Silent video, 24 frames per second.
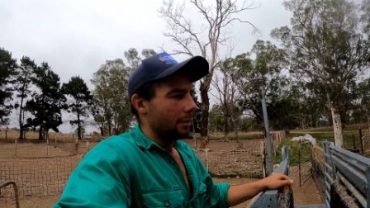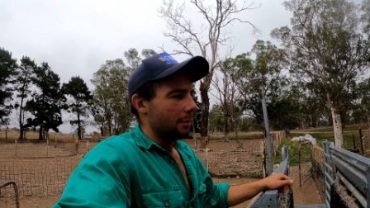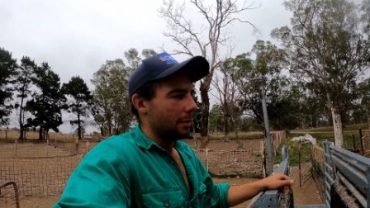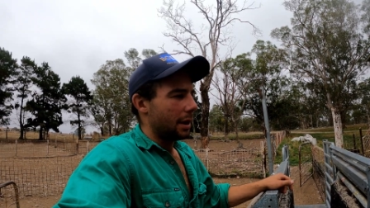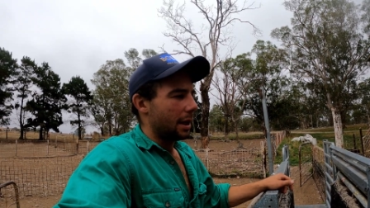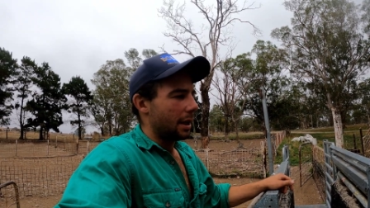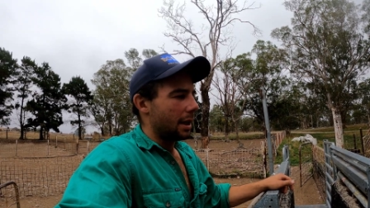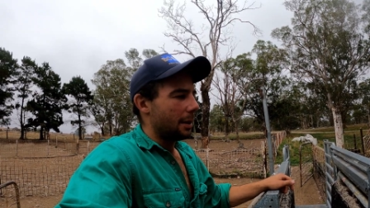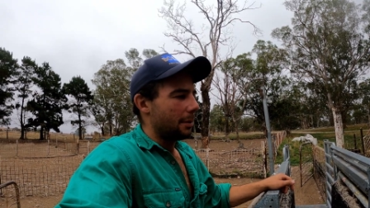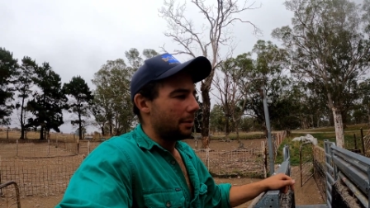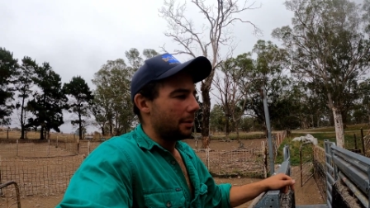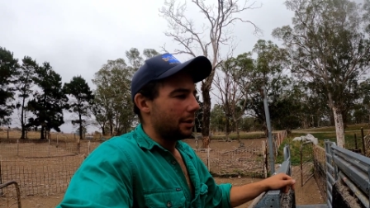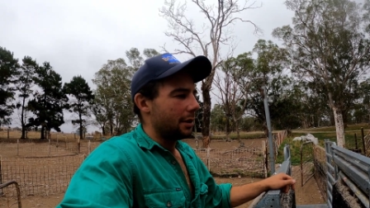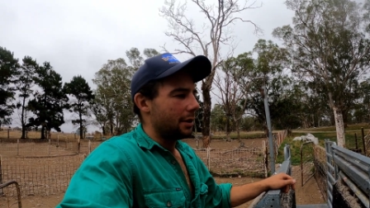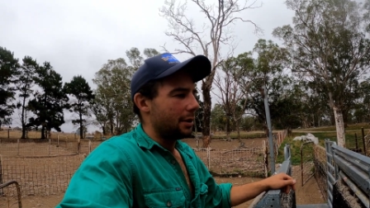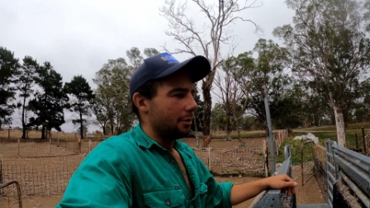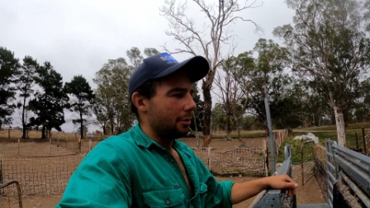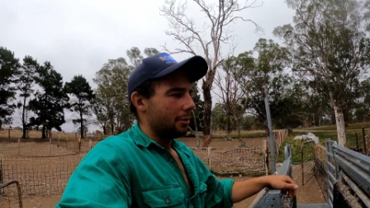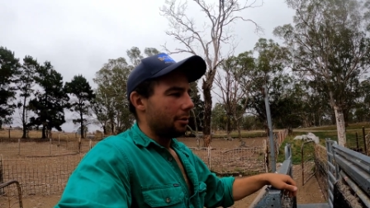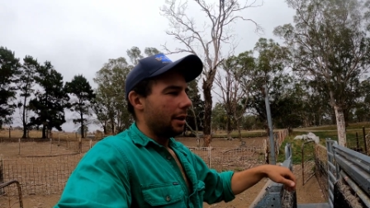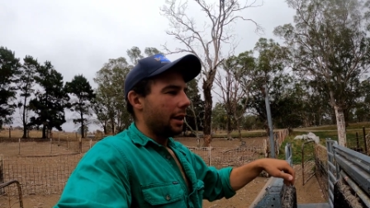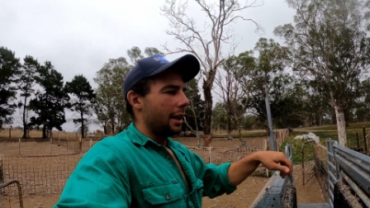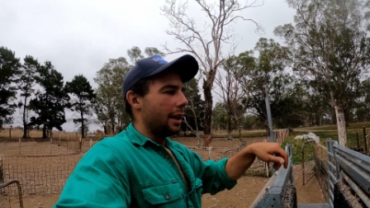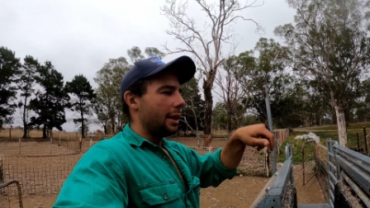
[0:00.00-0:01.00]
but up
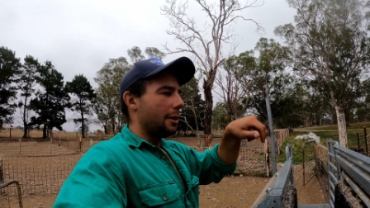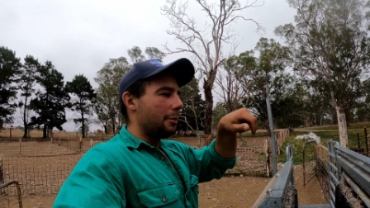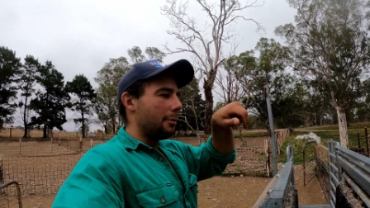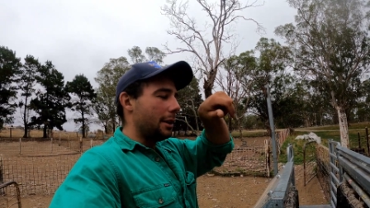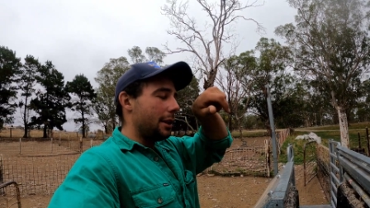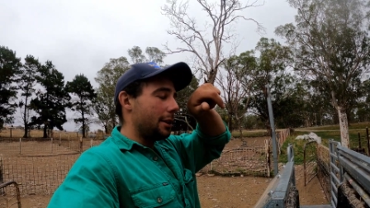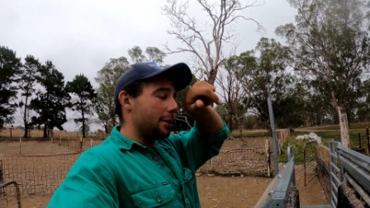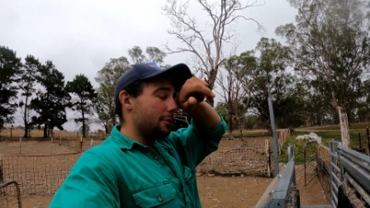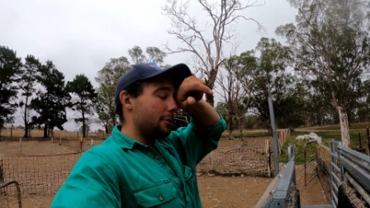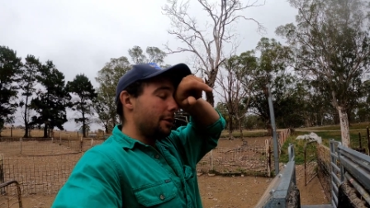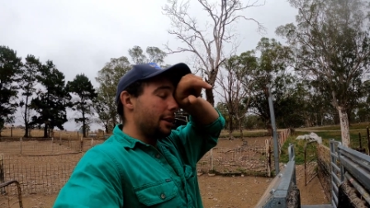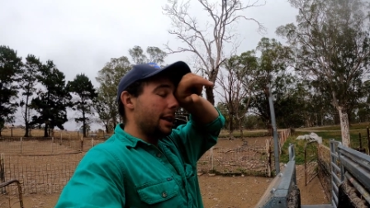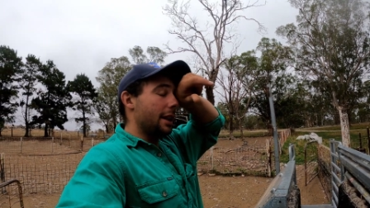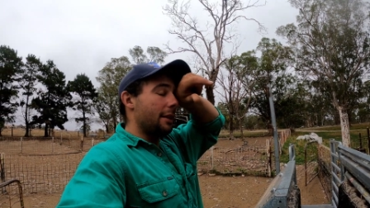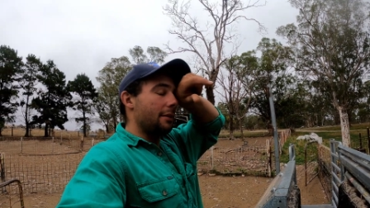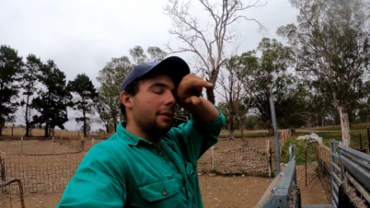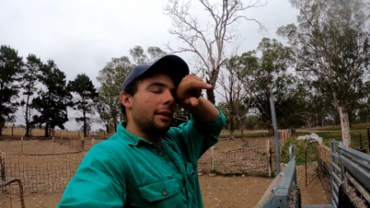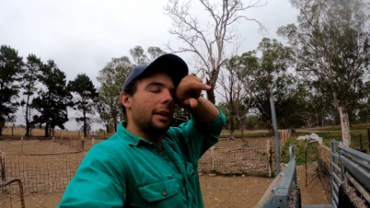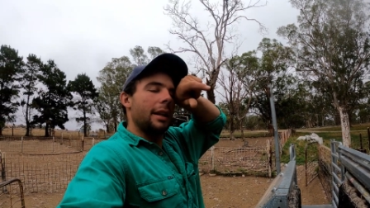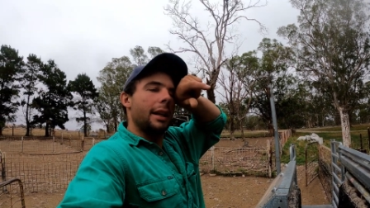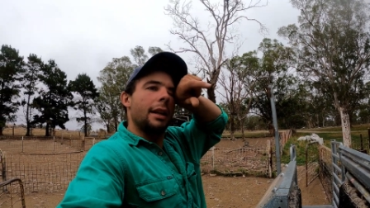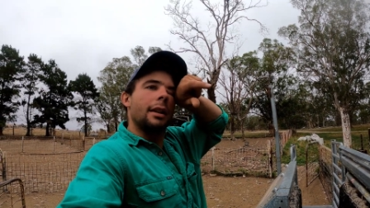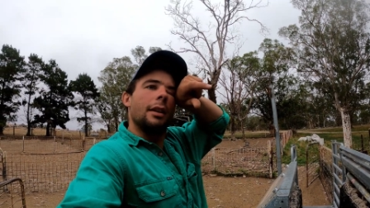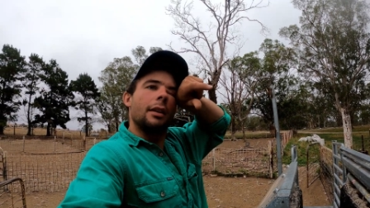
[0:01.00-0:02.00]
until now we sort of
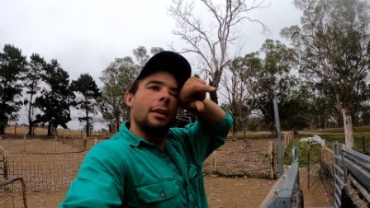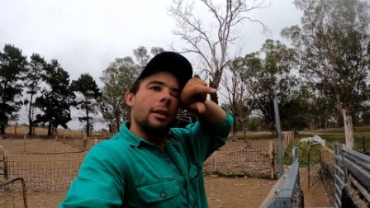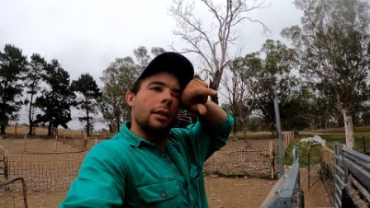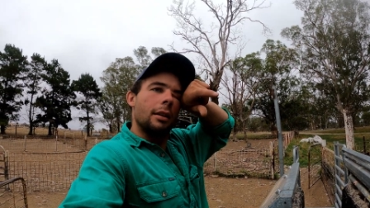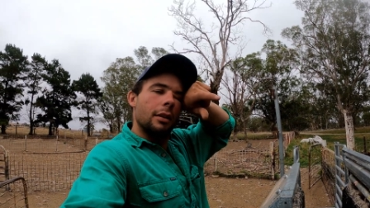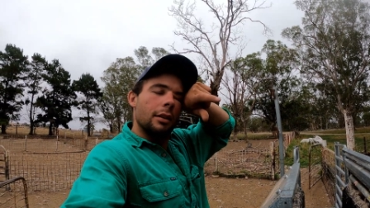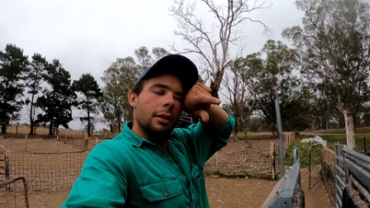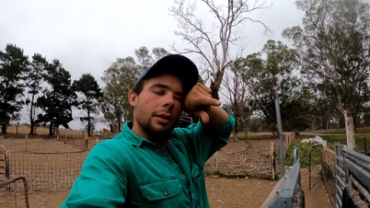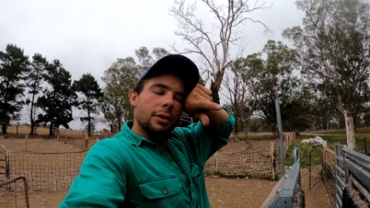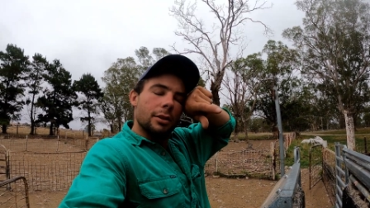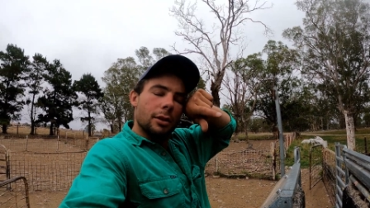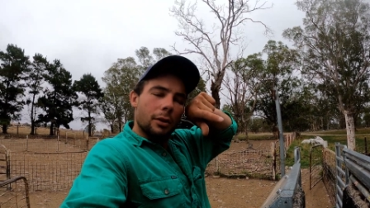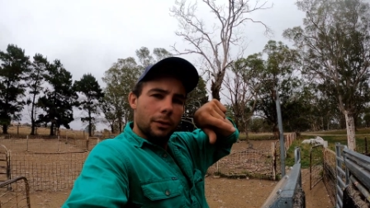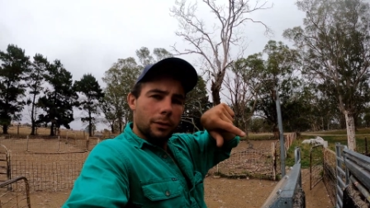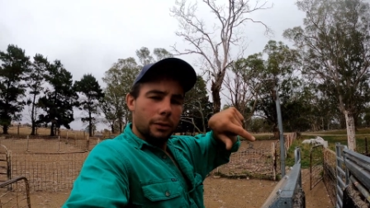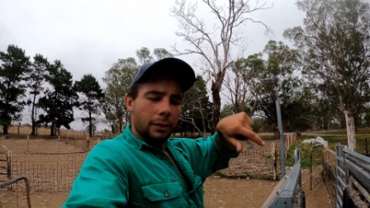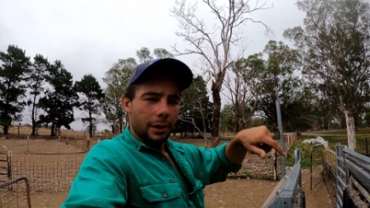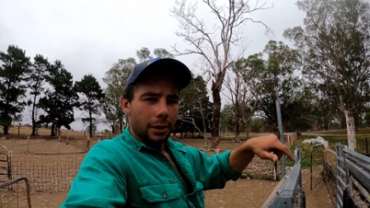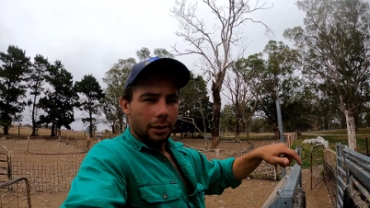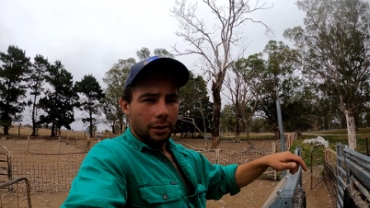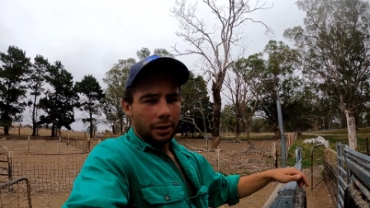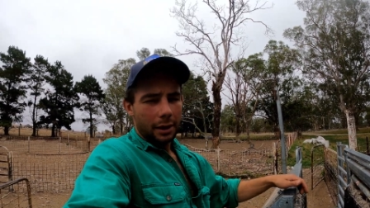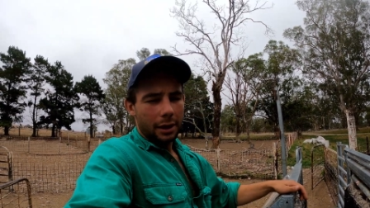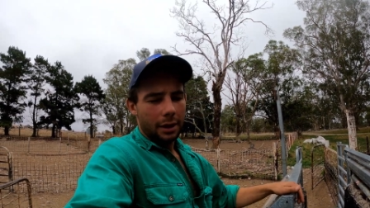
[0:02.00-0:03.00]
haven't had
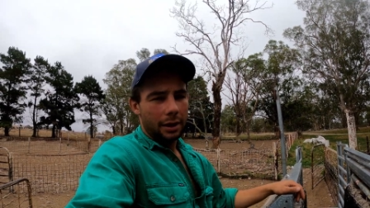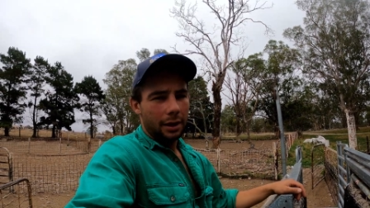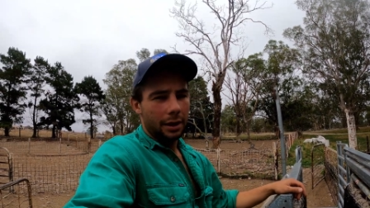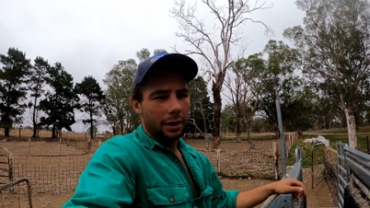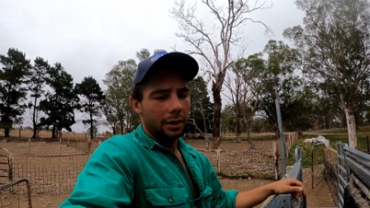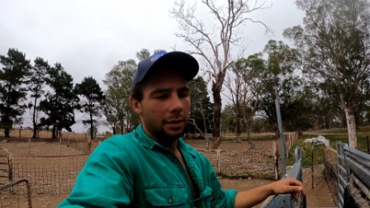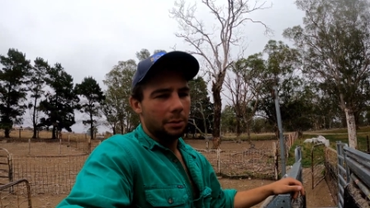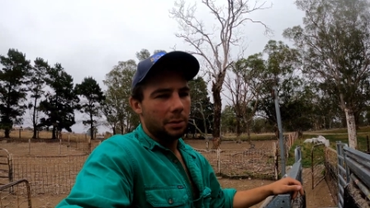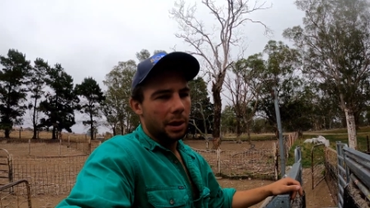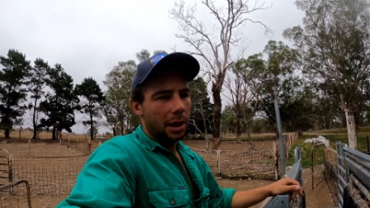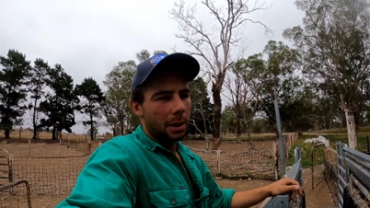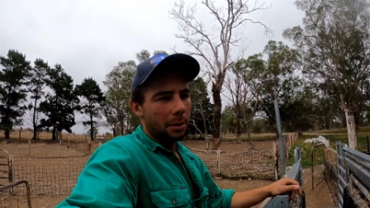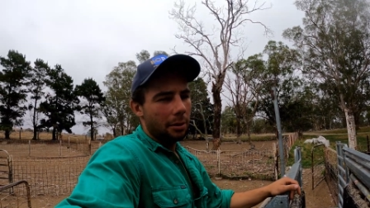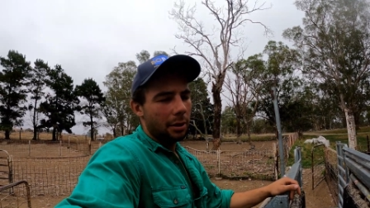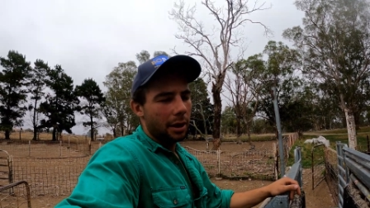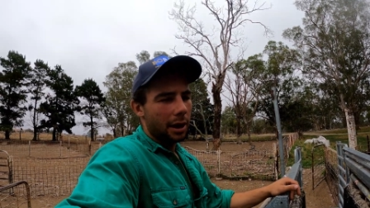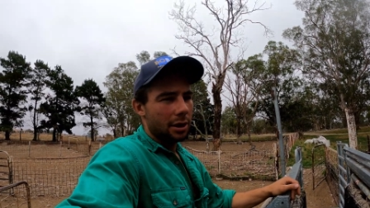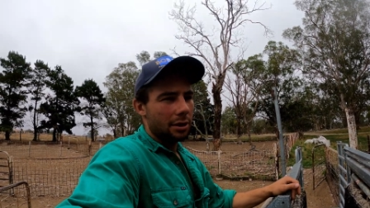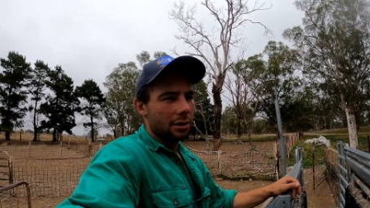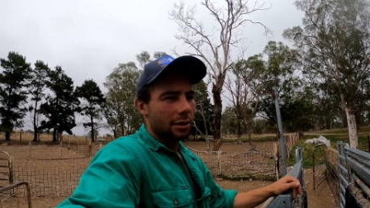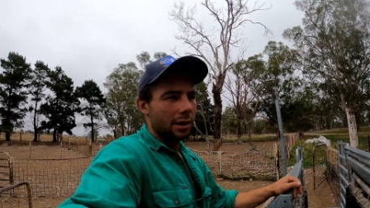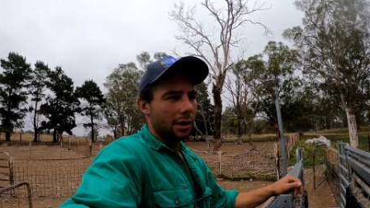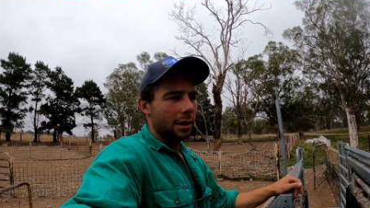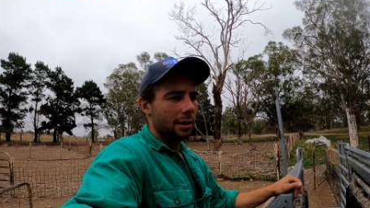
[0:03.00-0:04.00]
software or anything to be able to
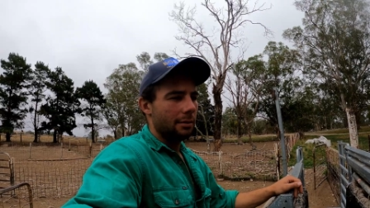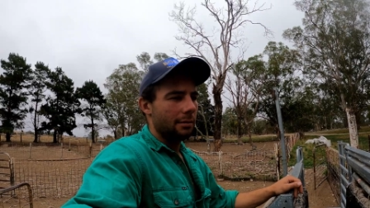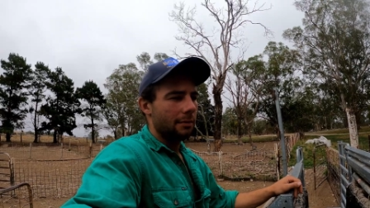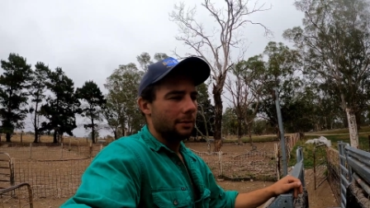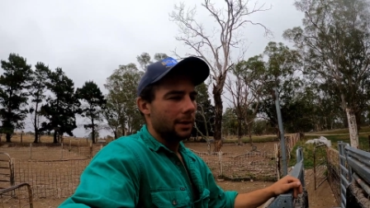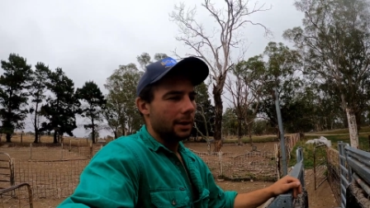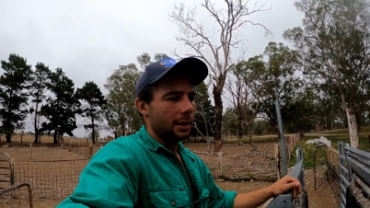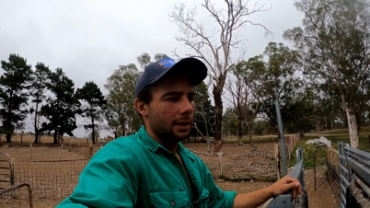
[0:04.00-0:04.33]
actually